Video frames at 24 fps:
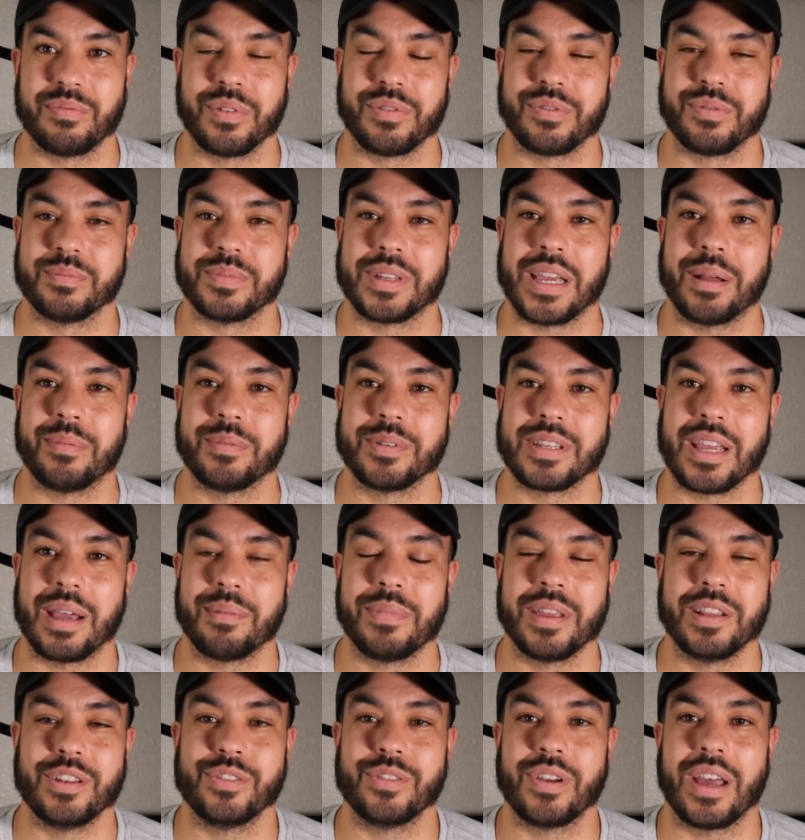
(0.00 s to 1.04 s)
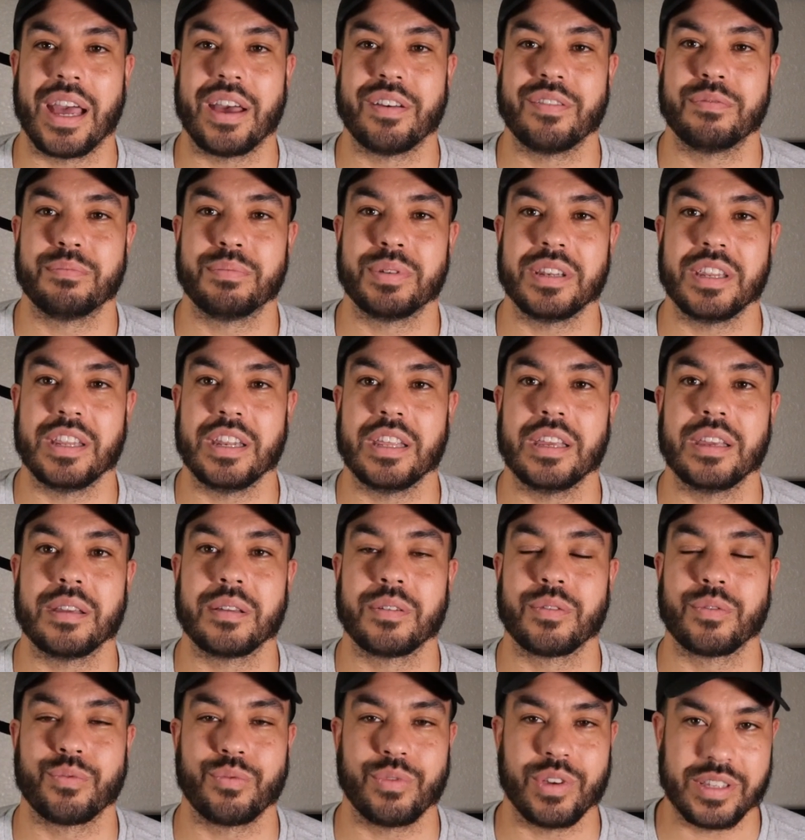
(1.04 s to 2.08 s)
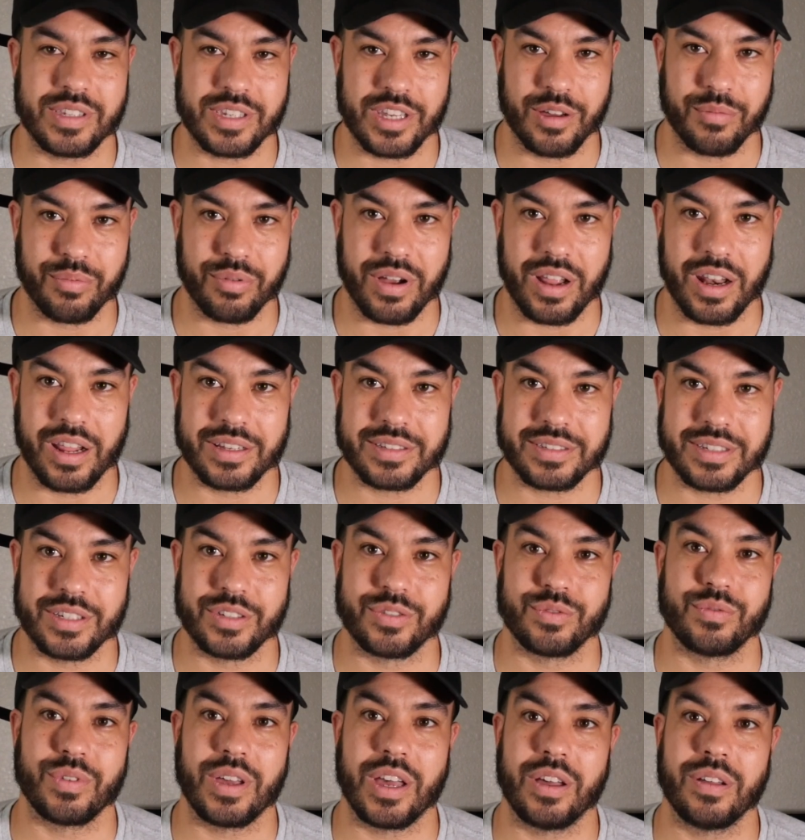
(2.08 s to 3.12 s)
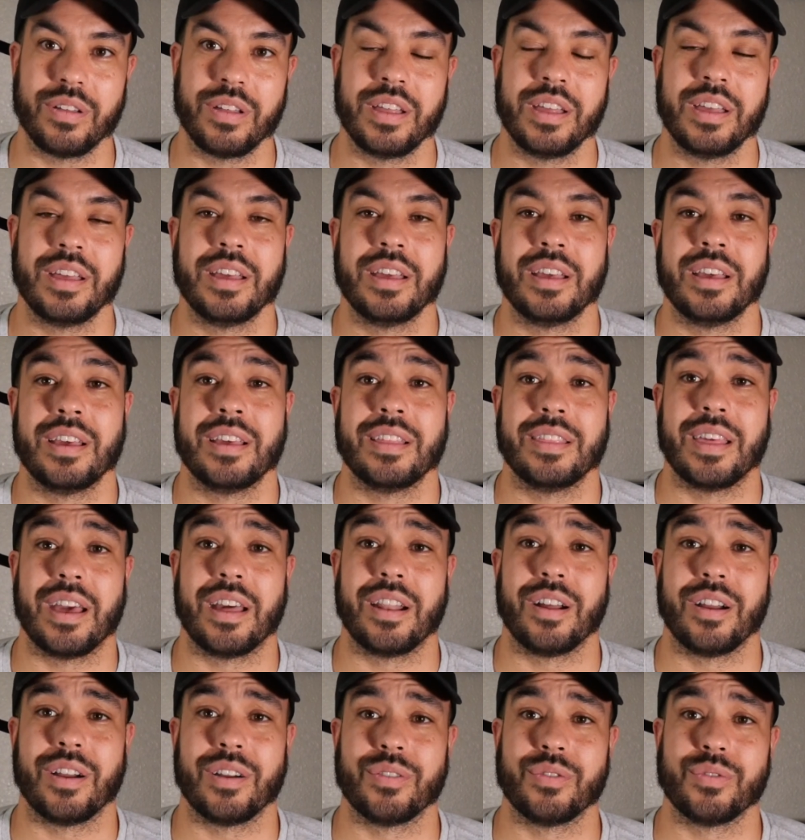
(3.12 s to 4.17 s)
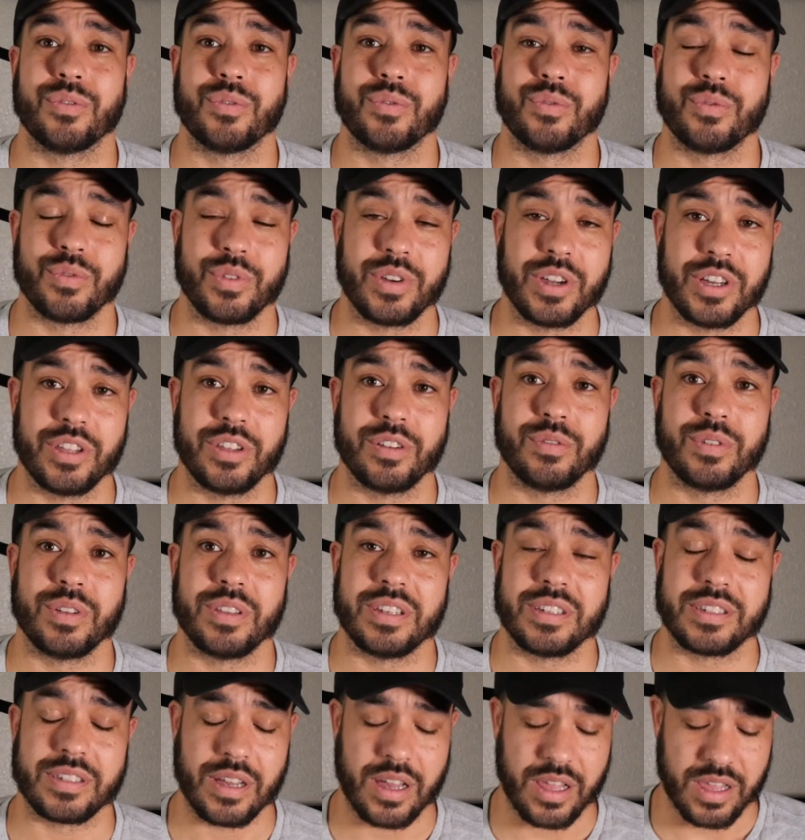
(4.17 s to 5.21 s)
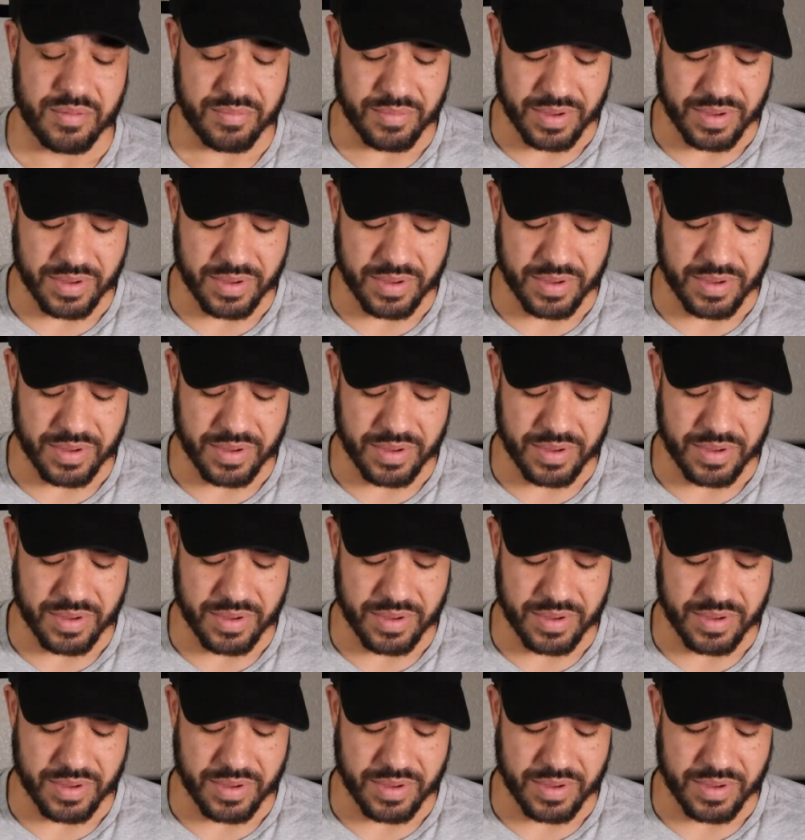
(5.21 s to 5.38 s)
But from time to time they do have Panini retail products as well that are really solid